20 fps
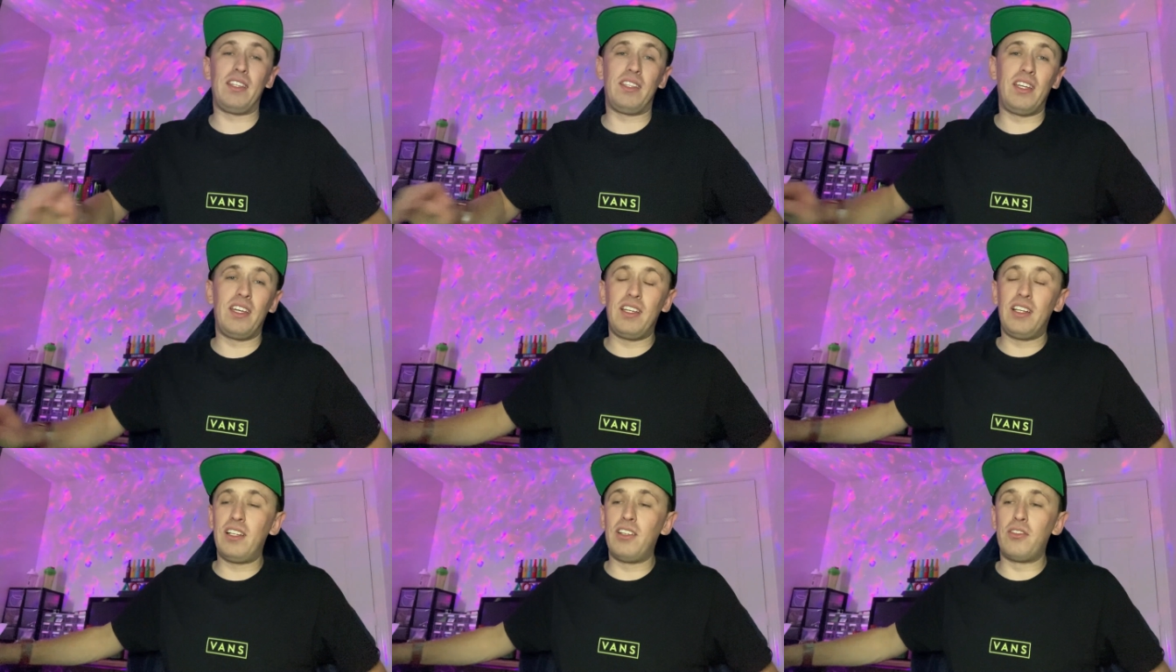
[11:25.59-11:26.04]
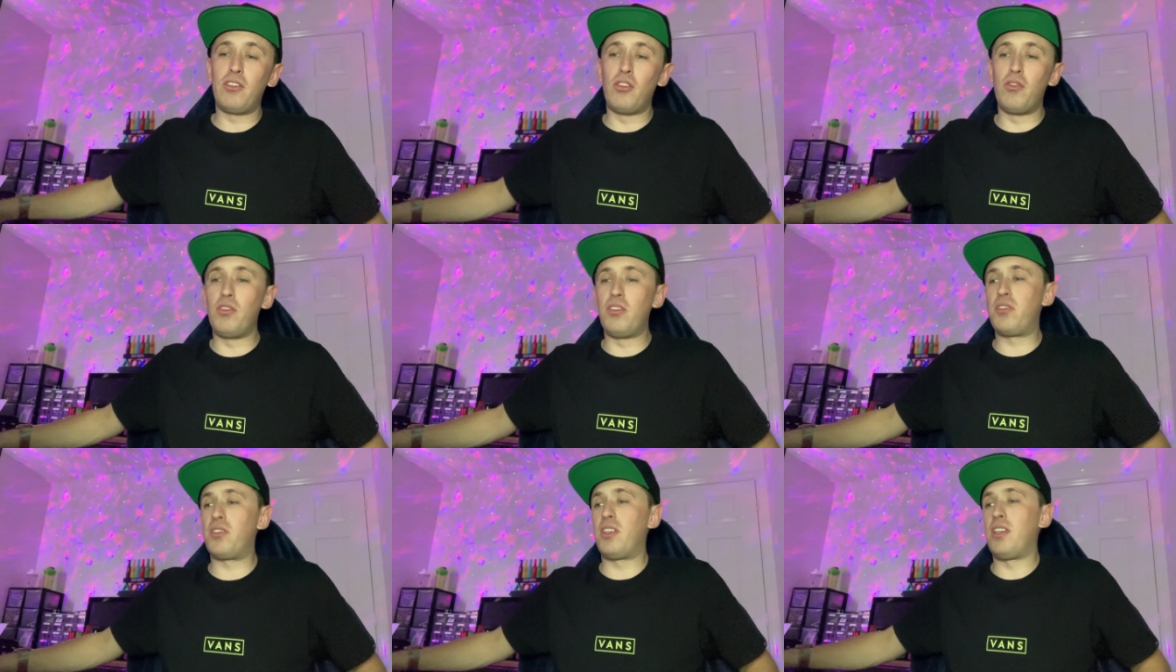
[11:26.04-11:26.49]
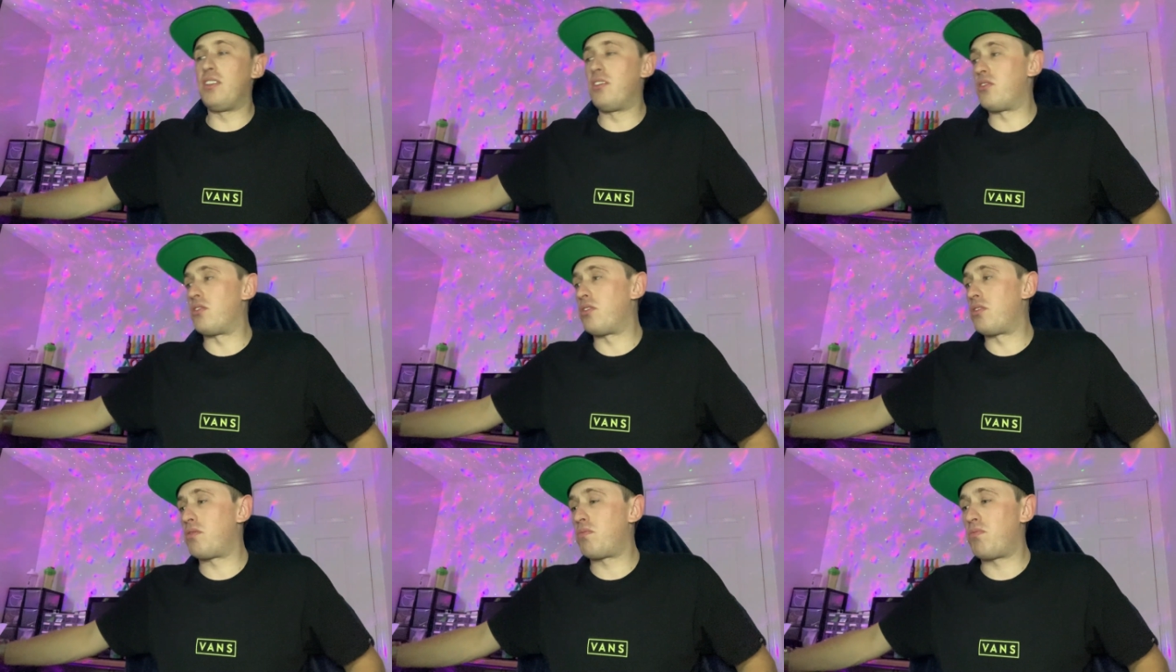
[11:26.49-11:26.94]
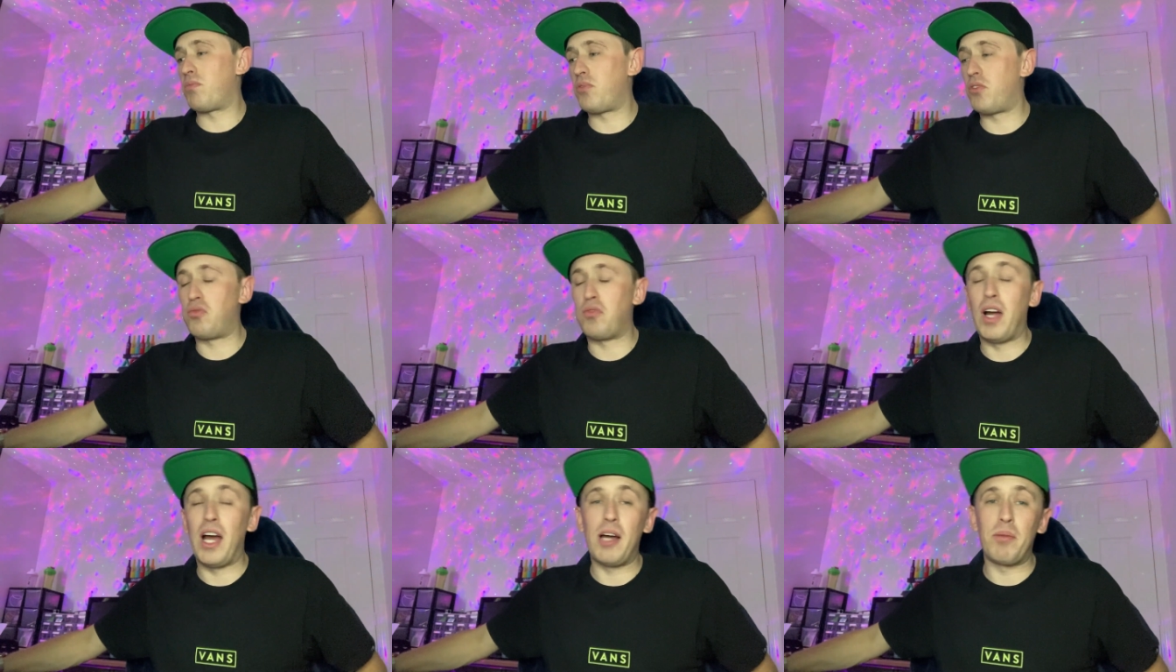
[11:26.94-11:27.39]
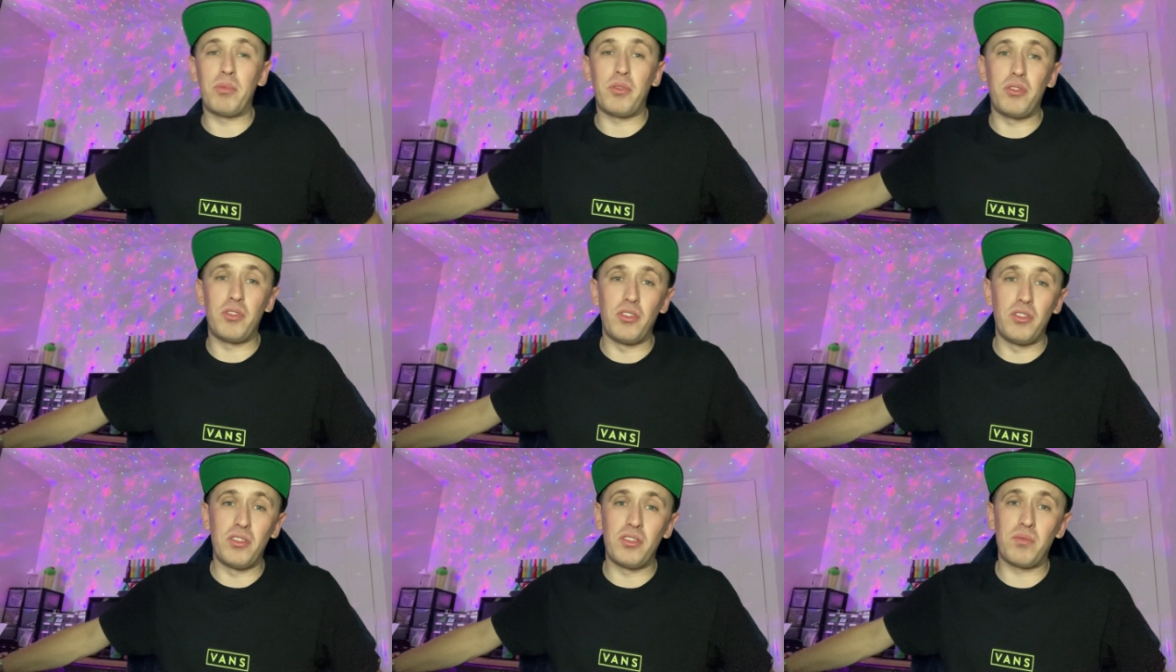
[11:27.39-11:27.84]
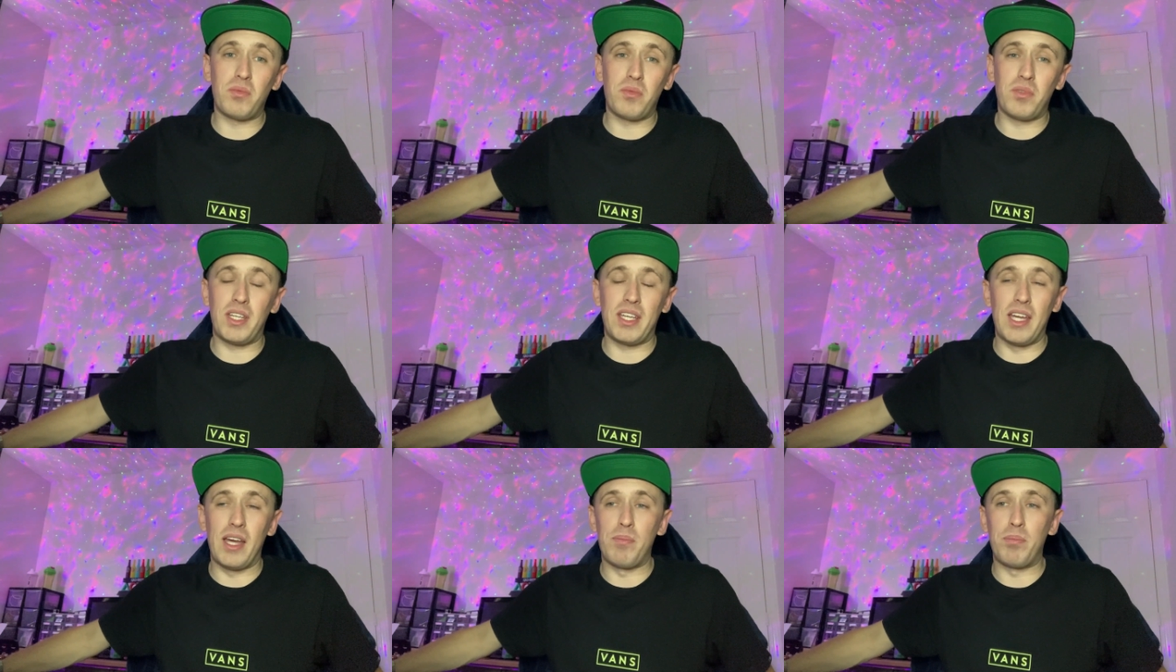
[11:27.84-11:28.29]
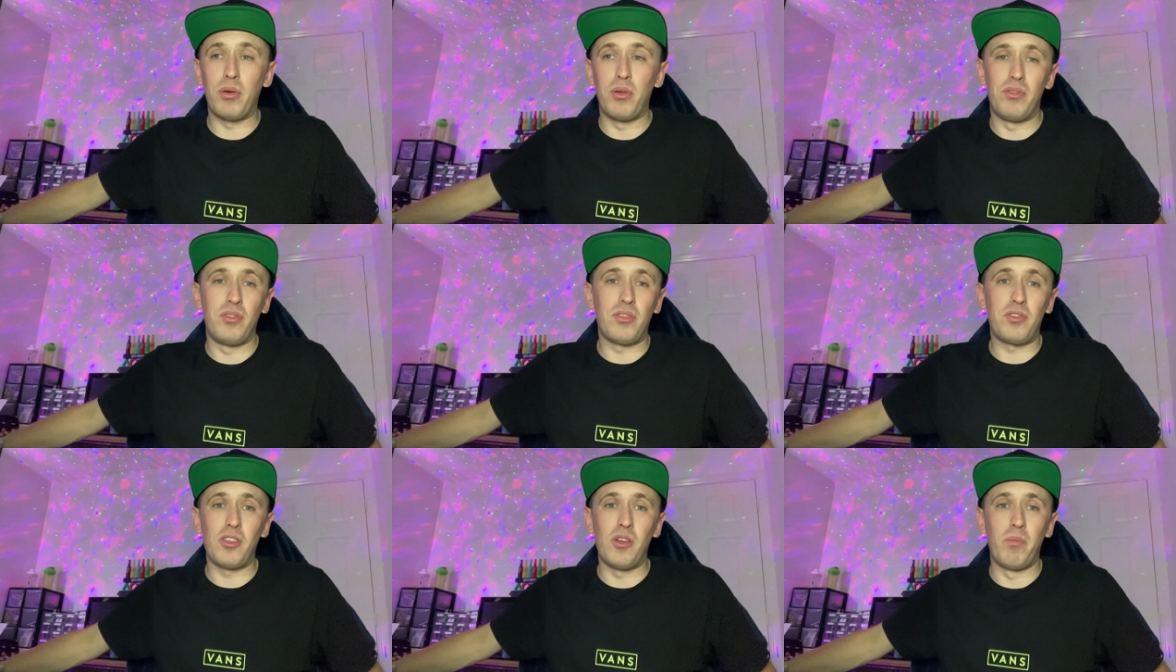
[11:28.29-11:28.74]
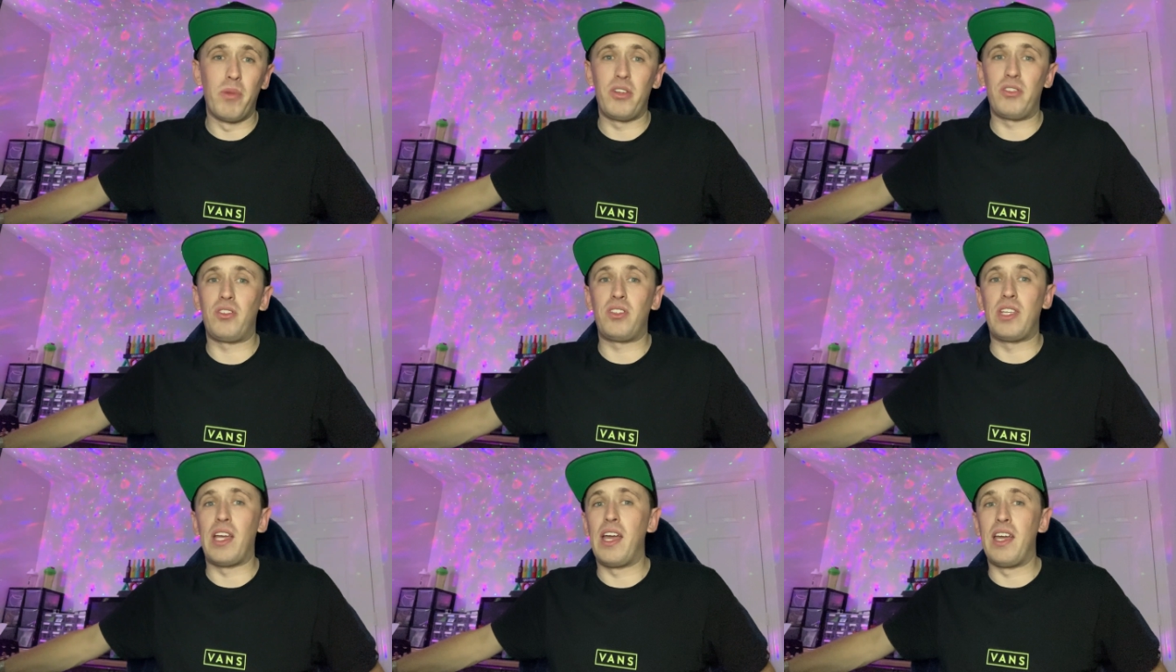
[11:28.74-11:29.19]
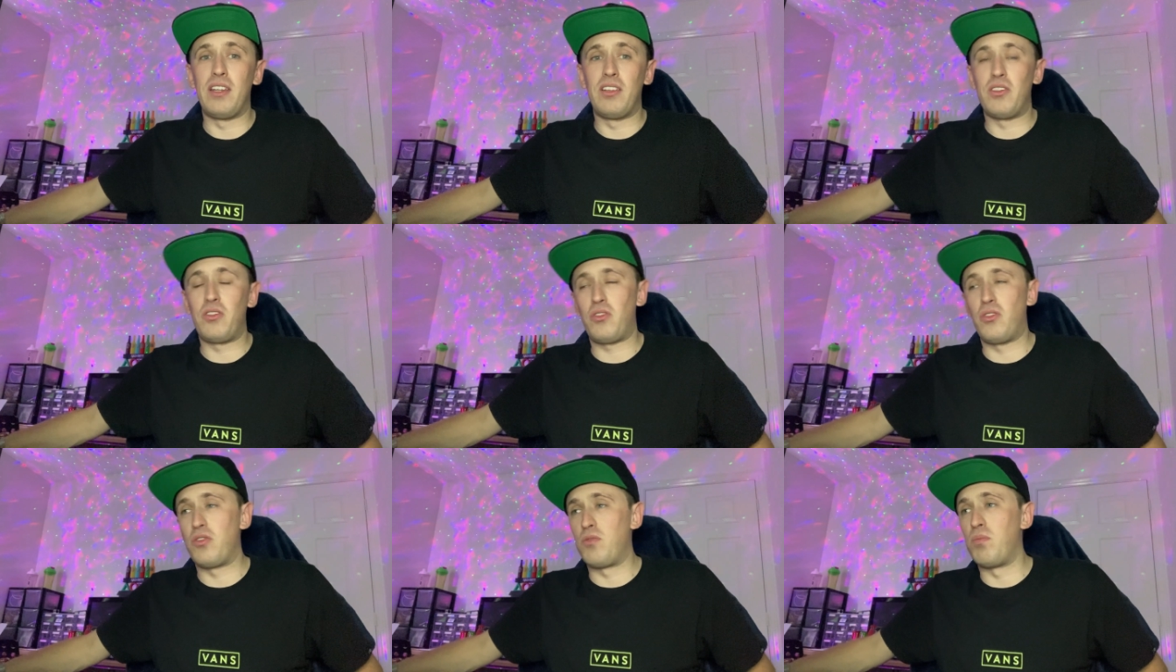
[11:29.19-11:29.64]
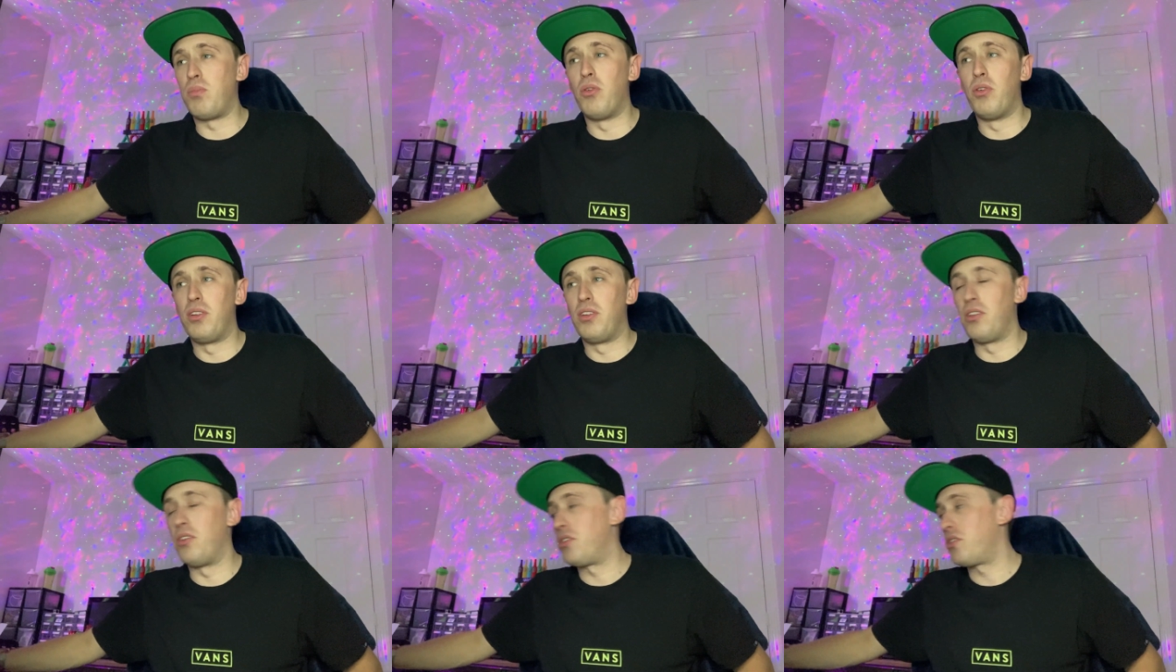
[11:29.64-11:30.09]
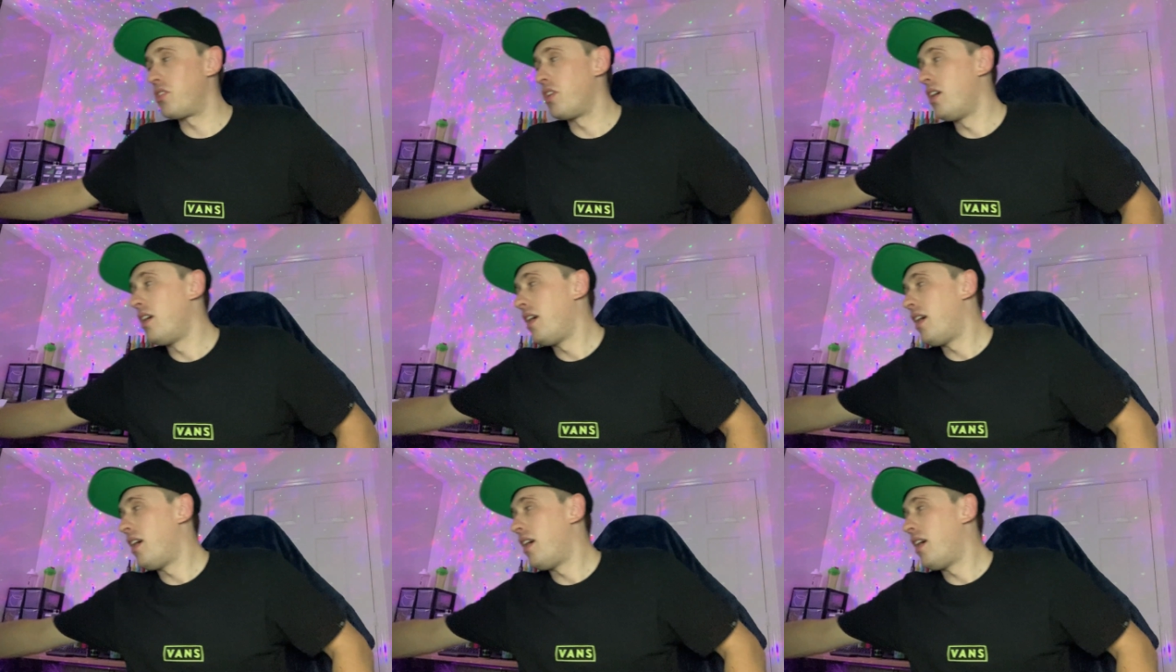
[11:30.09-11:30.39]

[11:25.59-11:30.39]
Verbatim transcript: the England uni scene is just crap because you just get put into so much debt, and it's just pointless.